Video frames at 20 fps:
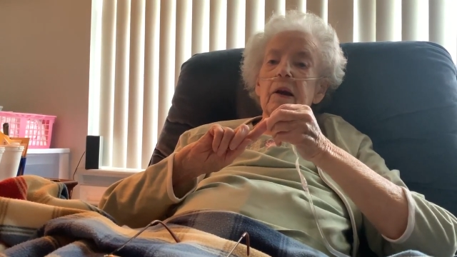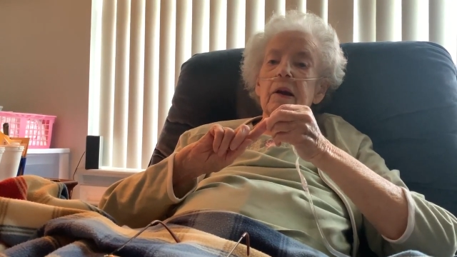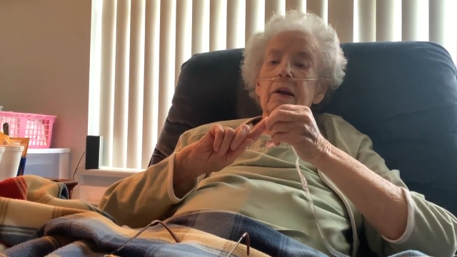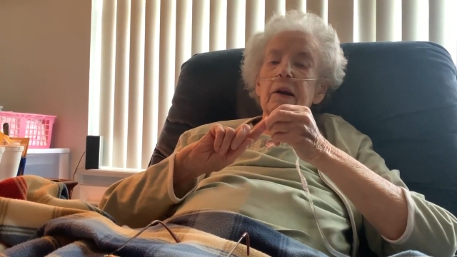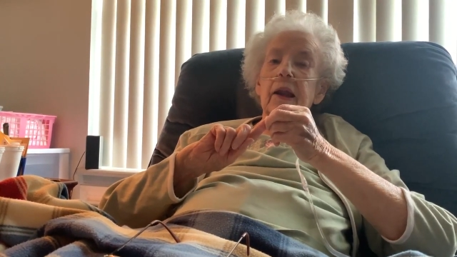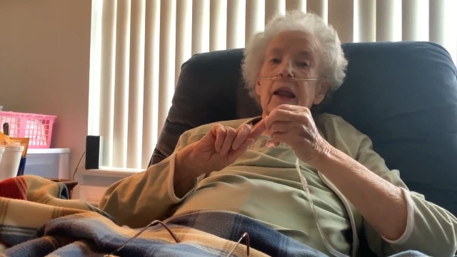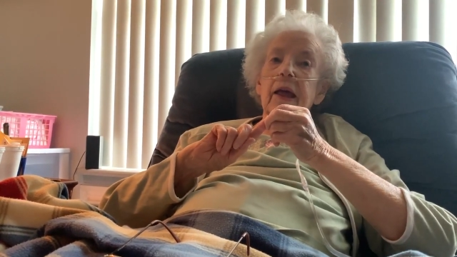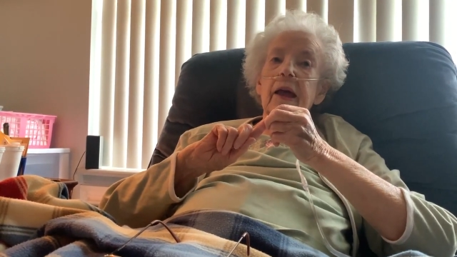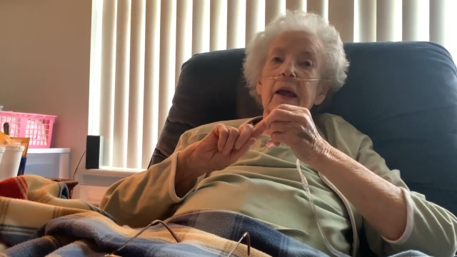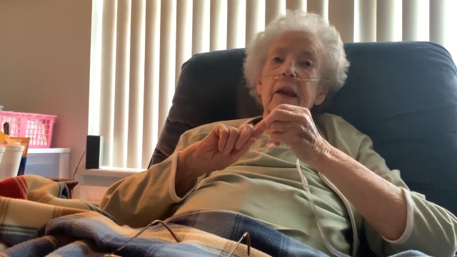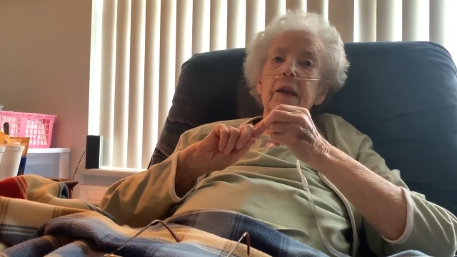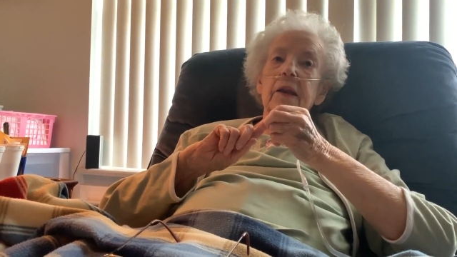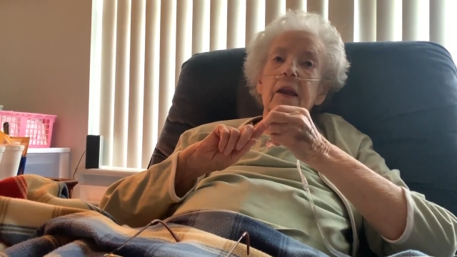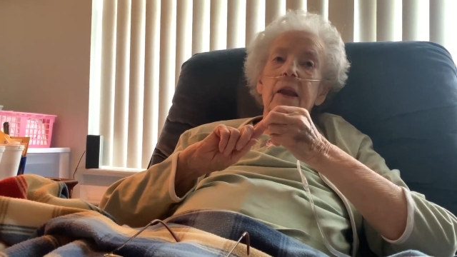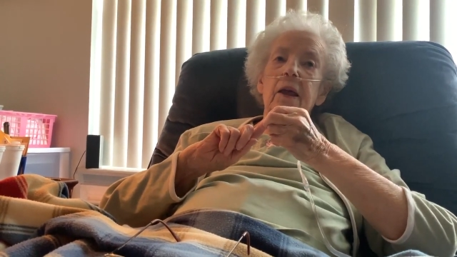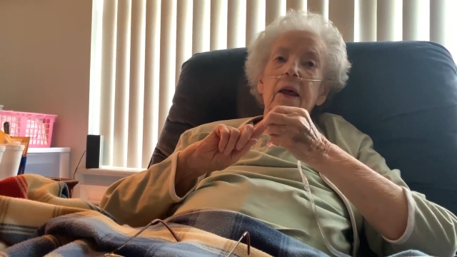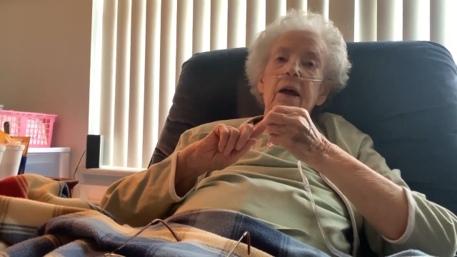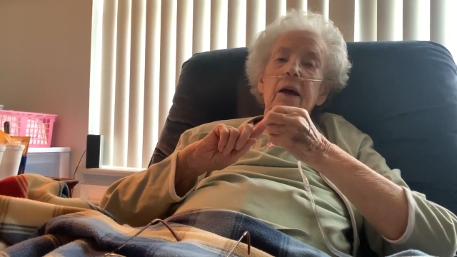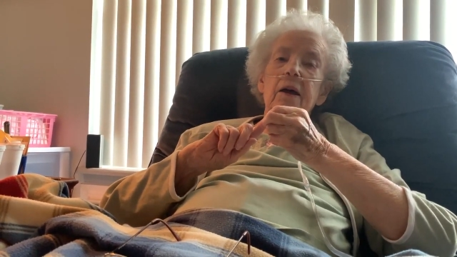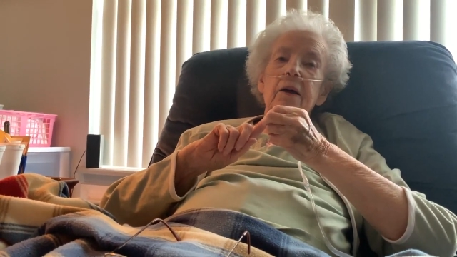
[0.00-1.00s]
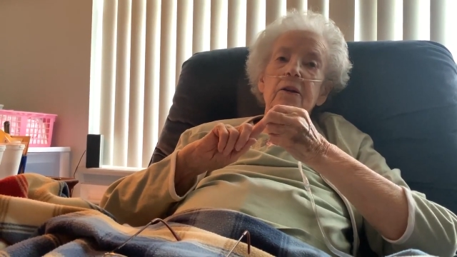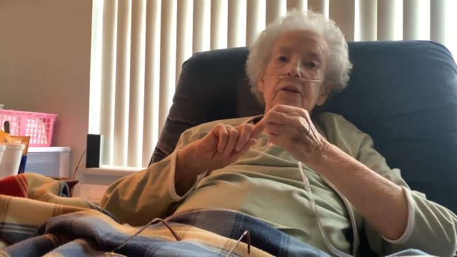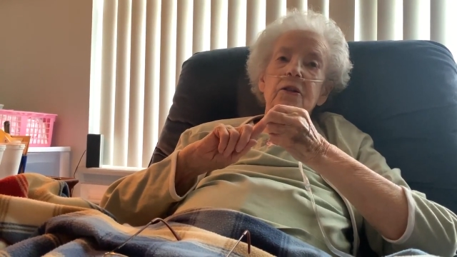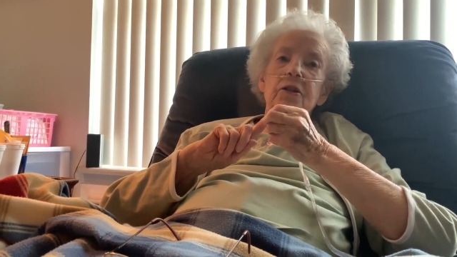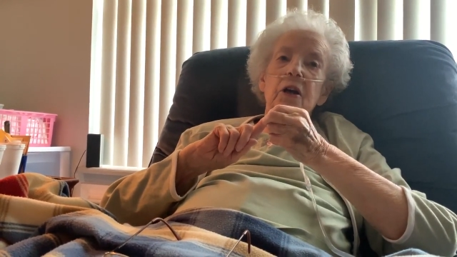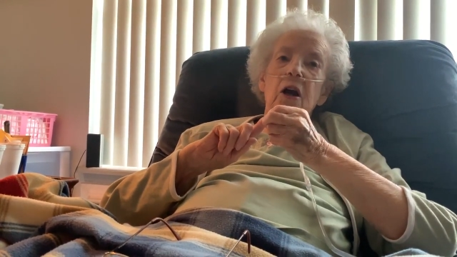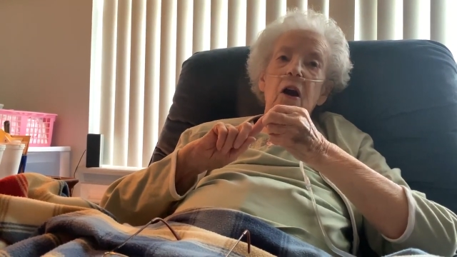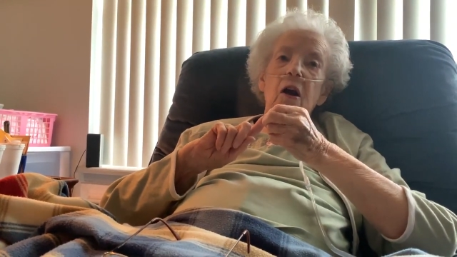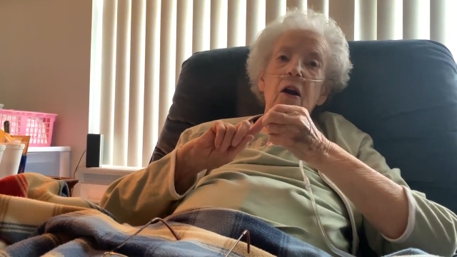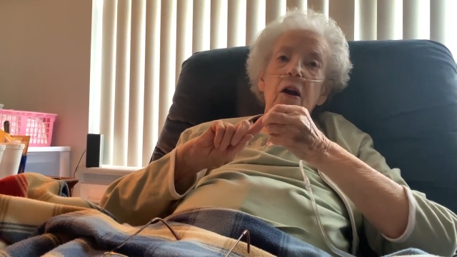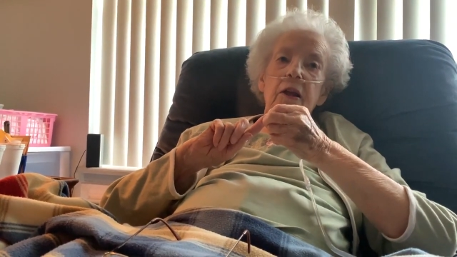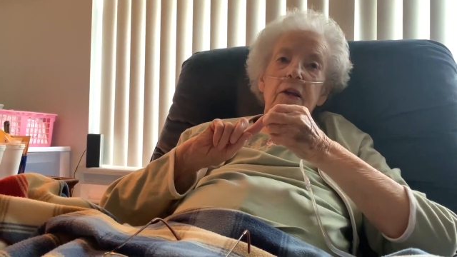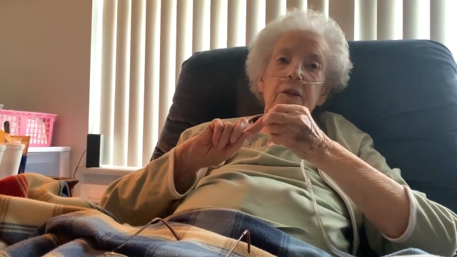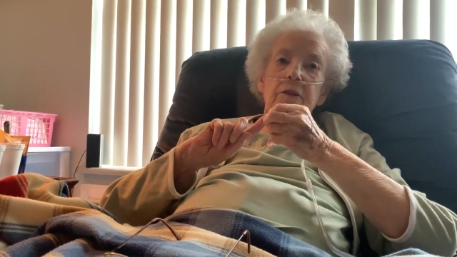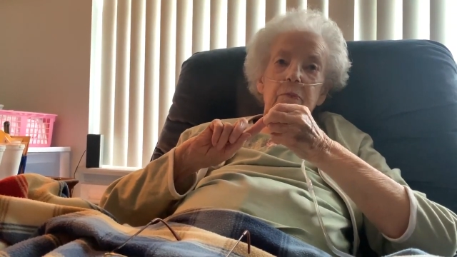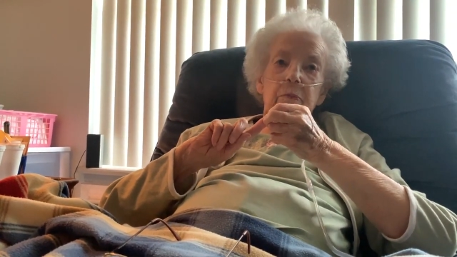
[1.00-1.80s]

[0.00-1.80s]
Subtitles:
led Charlie's